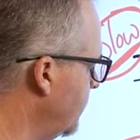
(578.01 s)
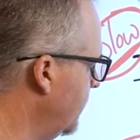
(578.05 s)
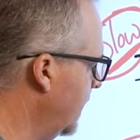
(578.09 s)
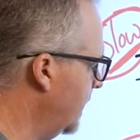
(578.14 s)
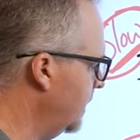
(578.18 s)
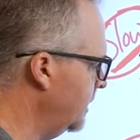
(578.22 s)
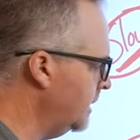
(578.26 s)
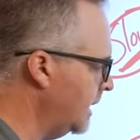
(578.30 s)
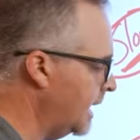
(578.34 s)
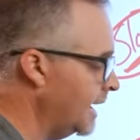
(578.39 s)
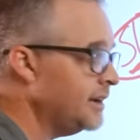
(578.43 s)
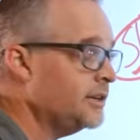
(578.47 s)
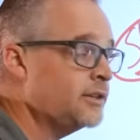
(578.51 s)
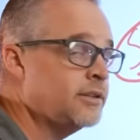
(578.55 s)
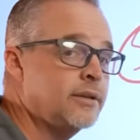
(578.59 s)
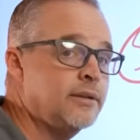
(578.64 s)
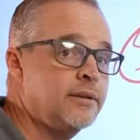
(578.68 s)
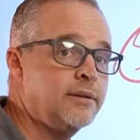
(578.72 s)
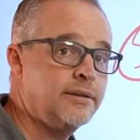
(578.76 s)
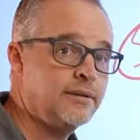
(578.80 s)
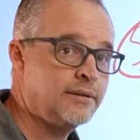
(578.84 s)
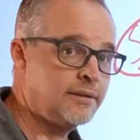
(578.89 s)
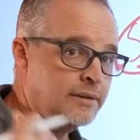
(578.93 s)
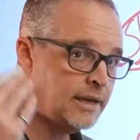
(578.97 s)
They like
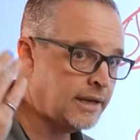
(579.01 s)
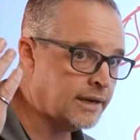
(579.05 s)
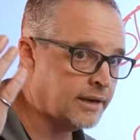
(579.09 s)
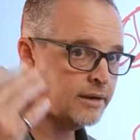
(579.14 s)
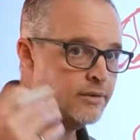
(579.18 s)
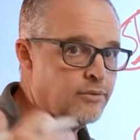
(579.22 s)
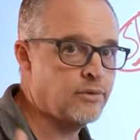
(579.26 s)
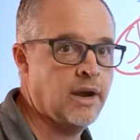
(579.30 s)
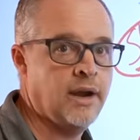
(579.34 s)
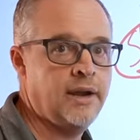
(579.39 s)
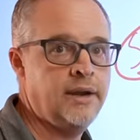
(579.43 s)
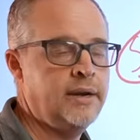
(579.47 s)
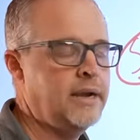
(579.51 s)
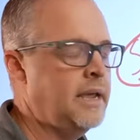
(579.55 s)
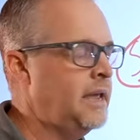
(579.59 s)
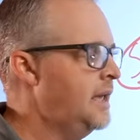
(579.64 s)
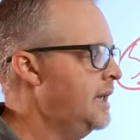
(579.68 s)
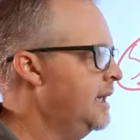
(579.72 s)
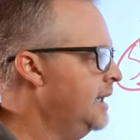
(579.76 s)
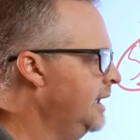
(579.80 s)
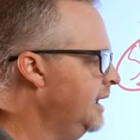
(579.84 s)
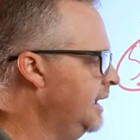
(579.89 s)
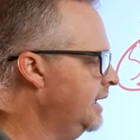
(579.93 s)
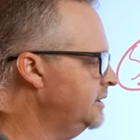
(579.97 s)
to think, right?
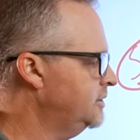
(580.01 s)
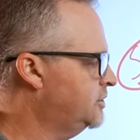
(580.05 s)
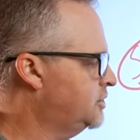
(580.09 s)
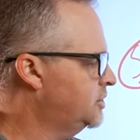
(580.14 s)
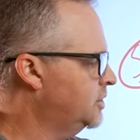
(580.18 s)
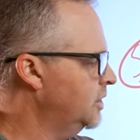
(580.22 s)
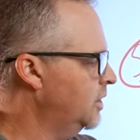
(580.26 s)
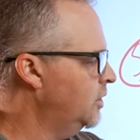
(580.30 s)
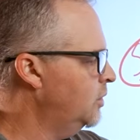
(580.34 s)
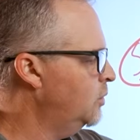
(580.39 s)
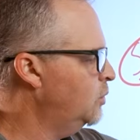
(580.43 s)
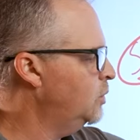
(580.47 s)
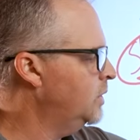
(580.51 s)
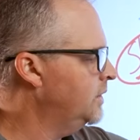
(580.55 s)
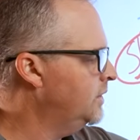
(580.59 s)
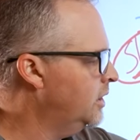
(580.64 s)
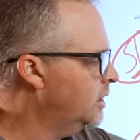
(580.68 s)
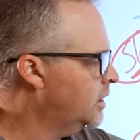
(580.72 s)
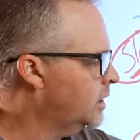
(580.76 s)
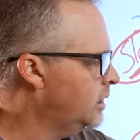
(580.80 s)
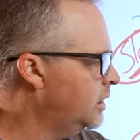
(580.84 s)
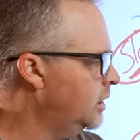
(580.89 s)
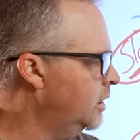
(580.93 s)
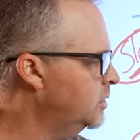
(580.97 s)
And so when
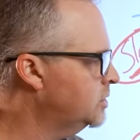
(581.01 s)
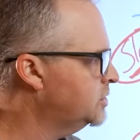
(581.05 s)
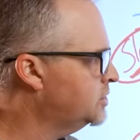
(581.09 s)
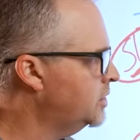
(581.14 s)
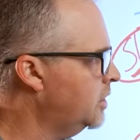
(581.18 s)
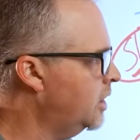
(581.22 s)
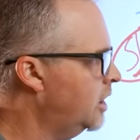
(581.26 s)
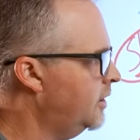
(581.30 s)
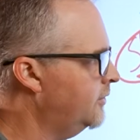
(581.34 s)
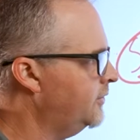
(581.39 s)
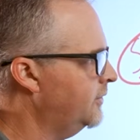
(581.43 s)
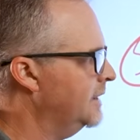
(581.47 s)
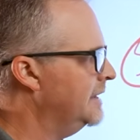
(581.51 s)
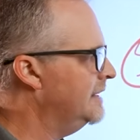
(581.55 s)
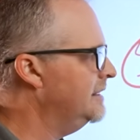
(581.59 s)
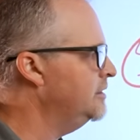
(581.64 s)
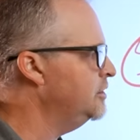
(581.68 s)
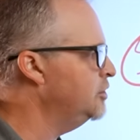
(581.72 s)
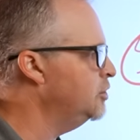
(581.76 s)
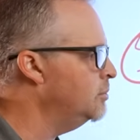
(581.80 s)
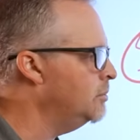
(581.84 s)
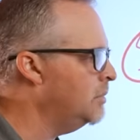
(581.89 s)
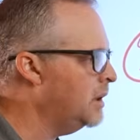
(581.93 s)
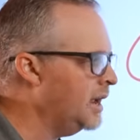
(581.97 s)
they're closed off,
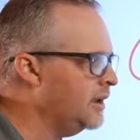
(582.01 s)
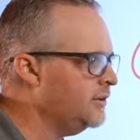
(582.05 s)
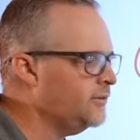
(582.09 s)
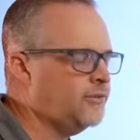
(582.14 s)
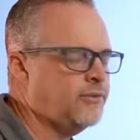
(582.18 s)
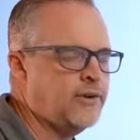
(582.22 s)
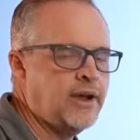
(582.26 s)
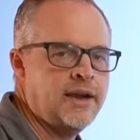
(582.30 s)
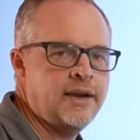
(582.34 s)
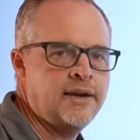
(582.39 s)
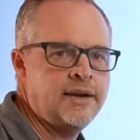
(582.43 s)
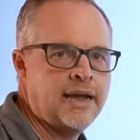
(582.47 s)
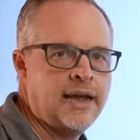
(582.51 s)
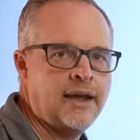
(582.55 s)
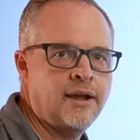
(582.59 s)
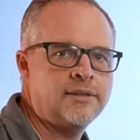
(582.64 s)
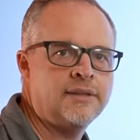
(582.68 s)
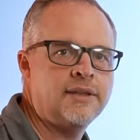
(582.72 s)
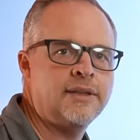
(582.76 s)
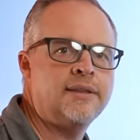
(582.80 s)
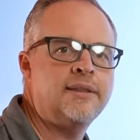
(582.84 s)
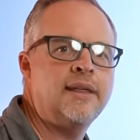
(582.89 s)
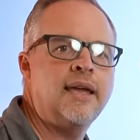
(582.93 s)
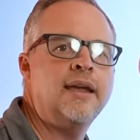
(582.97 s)
you might find
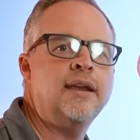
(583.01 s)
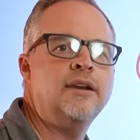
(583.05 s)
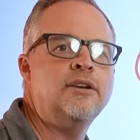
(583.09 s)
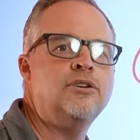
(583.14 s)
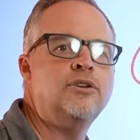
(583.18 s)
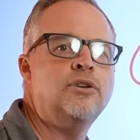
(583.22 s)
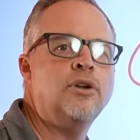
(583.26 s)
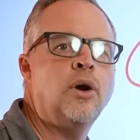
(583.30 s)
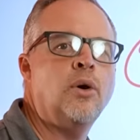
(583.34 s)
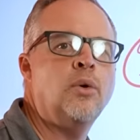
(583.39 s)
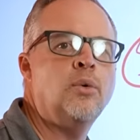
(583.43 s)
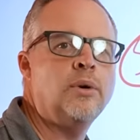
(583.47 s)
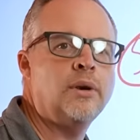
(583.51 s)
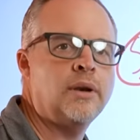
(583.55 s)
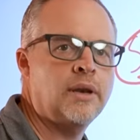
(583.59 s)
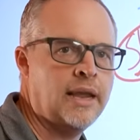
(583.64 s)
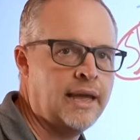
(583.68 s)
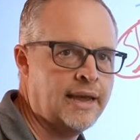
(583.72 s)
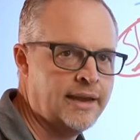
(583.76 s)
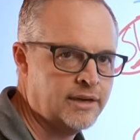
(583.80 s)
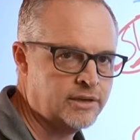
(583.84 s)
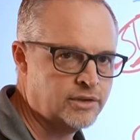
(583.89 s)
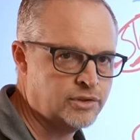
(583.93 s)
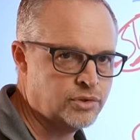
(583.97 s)
out that they don't
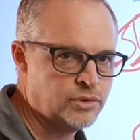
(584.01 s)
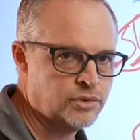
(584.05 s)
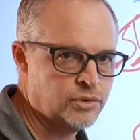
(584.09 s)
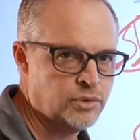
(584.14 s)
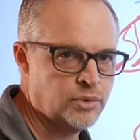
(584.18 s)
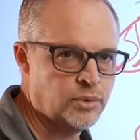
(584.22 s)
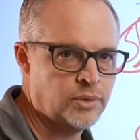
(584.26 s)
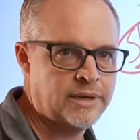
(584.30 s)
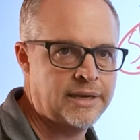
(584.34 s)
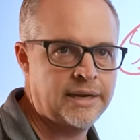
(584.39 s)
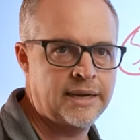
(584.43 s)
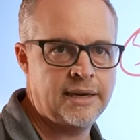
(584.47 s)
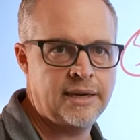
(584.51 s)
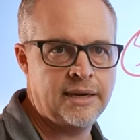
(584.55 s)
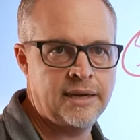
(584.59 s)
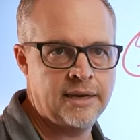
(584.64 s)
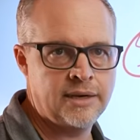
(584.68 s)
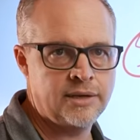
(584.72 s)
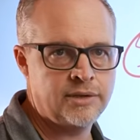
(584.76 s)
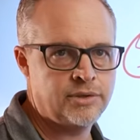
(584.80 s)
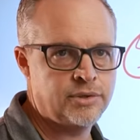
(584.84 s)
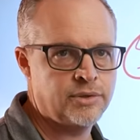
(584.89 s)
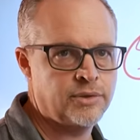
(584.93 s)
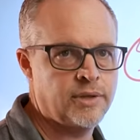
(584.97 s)
like to get
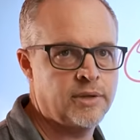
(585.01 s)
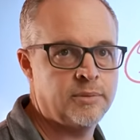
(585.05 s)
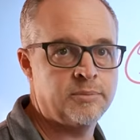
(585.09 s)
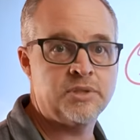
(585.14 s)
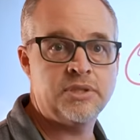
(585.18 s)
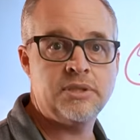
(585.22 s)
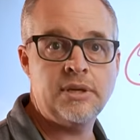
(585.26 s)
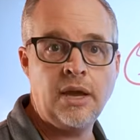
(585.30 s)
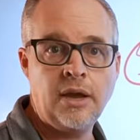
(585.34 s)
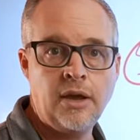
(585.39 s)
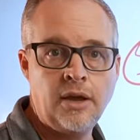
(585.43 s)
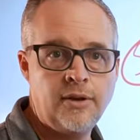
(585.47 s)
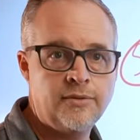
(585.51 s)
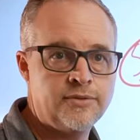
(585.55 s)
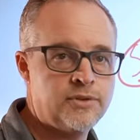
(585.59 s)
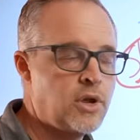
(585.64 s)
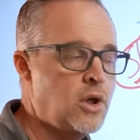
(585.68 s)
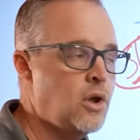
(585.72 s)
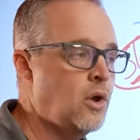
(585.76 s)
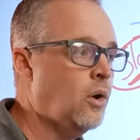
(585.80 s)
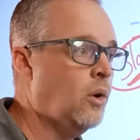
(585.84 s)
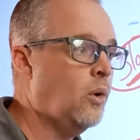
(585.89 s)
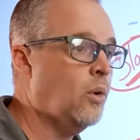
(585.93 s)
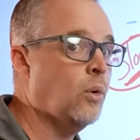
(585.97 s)
into themselves
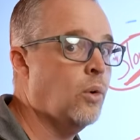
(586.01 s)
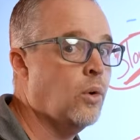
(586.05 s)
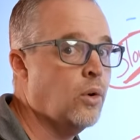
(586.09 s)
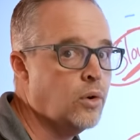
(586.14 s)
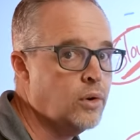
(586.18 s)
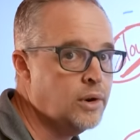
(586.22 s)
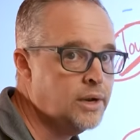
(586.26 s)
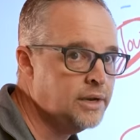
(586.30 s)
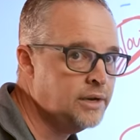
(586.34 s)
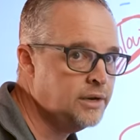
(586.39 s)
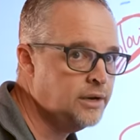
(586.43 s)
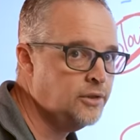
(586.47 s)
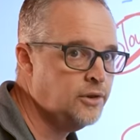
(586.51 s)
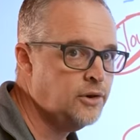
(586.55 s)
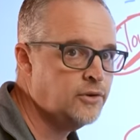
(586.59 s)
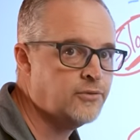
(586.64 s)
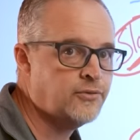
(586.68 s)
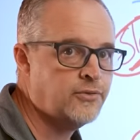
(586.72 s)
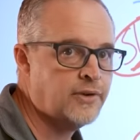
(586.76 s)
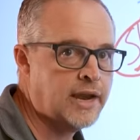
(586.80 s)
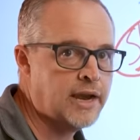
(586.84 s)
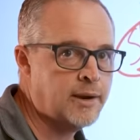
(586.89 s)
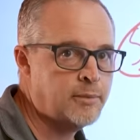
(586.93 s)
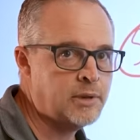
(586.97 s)
or into their
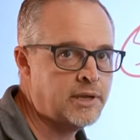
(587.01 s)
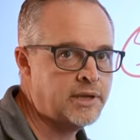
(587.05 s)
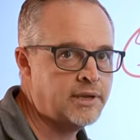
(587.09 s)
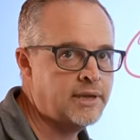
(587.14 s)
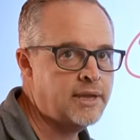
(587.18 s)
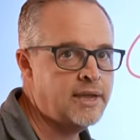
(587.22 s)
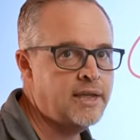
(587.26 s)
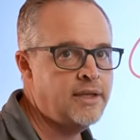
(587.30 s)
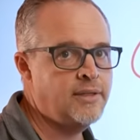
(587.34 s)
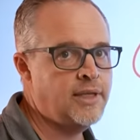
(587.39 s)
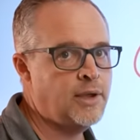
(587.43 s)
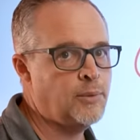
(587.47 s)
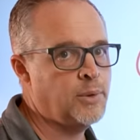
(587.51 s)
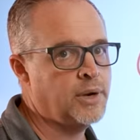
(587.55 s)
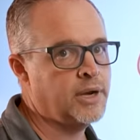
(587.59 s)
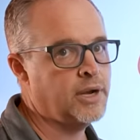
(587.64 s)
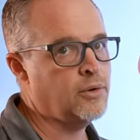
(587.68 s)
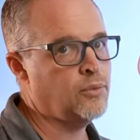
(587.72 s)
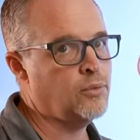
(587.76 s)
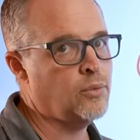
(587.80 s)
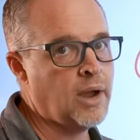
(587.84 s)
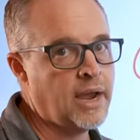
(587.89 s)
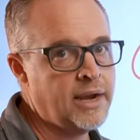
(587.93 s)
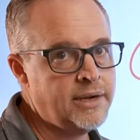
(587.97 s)
family. They want to
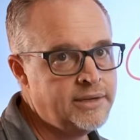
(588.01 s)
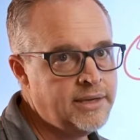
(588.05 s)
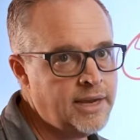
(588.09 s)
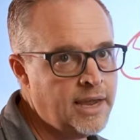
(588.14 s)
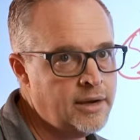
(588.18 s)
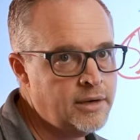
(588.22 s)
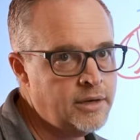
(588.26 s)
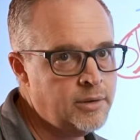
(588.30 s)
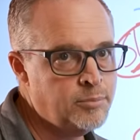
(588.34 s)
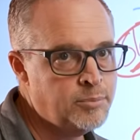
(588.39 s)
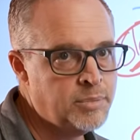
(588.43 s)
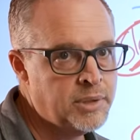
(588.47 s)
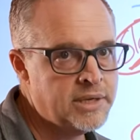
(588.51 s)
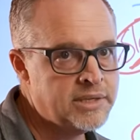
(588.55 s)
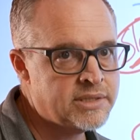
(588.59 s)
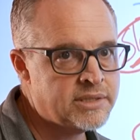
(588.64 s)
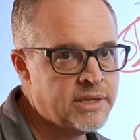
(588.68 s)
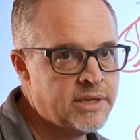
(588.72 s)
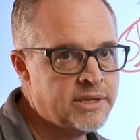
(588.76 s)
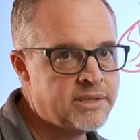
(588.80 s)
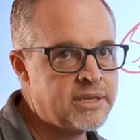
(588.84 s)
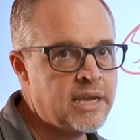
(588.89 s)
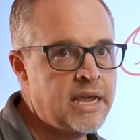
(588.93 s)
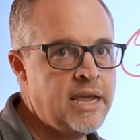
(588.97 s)
get right down to
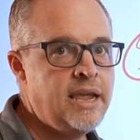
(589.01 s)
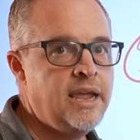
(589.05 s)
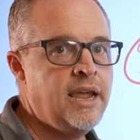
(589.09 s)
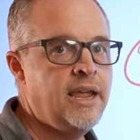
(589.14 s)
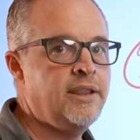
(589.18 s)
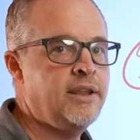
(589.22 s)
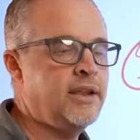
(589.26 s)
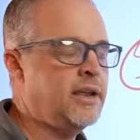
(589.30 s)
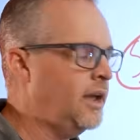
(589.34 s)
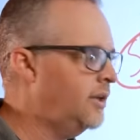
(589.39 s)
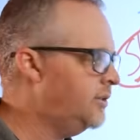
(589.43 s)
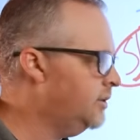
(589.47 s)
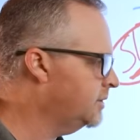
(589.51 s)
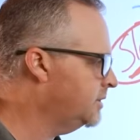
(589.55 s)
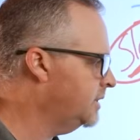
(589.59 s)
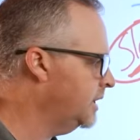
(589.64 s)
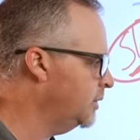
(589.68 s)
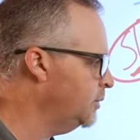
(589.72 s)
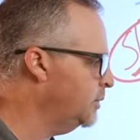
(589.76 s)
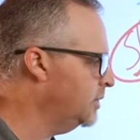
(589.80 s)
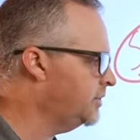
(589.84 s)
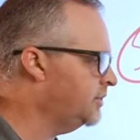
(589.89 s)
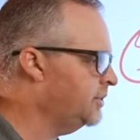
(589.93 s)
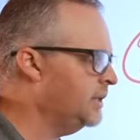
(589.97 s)
business. And the other
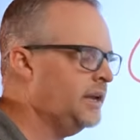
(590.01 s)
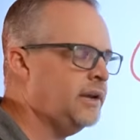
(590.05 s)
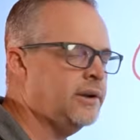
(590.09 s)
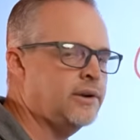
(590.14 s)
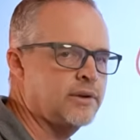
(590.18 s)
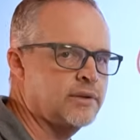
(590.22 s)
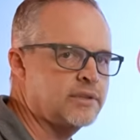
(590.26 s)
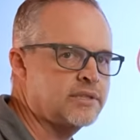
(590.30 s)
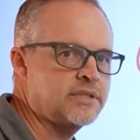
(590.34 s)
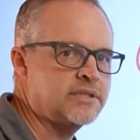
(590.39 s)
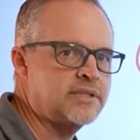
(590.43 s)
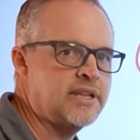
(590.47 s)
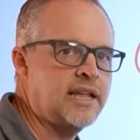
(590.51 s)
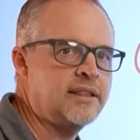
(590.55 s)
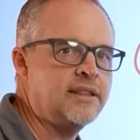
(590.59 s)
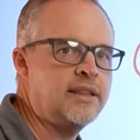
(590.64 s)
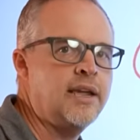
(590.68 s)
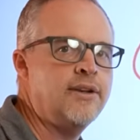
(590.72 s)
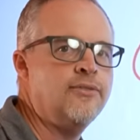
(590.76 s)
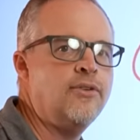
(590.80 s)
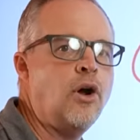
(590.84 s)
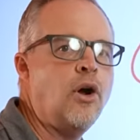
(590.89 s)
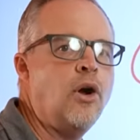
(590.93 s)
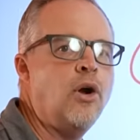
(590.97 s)
thing with thinkers is that
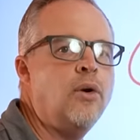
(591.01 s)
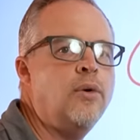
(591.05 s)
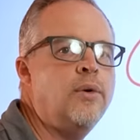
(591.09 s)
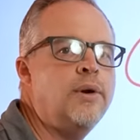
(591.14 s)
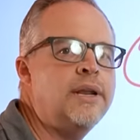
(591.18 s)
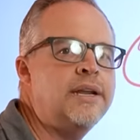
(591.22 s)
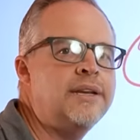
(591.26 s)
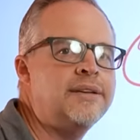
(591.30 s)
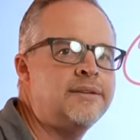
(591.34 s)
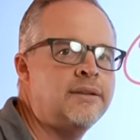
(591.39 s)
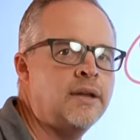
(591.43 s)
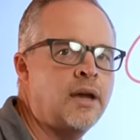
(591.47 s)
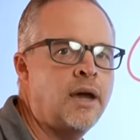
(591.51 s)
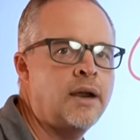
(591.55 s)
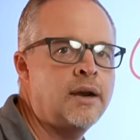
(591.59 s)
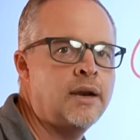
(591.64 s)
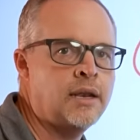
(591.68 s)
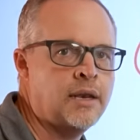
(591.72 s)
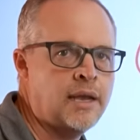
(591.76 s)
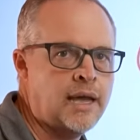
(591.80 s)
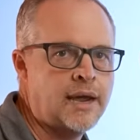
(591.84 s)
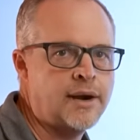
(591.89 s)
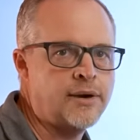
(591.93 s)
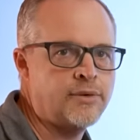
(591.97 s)
they've already done
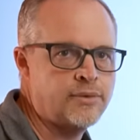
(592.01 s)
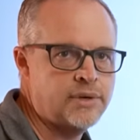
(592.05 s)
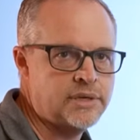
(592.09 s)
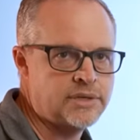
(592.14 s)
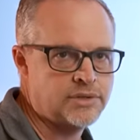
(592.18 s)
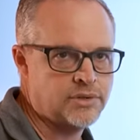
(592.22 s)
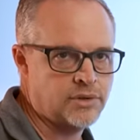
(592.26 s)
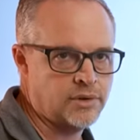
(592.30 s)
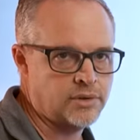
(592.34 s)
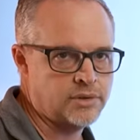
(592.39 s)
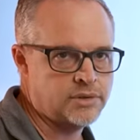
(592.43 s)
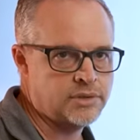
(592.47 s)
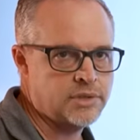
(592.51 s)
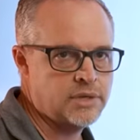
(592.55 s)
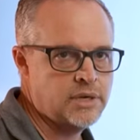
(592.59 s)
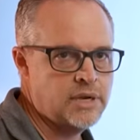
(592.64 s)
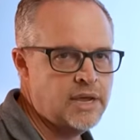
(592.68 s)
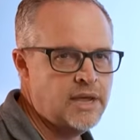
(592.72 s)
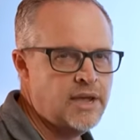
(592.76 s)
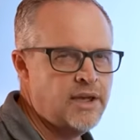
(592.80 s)
a lot of research.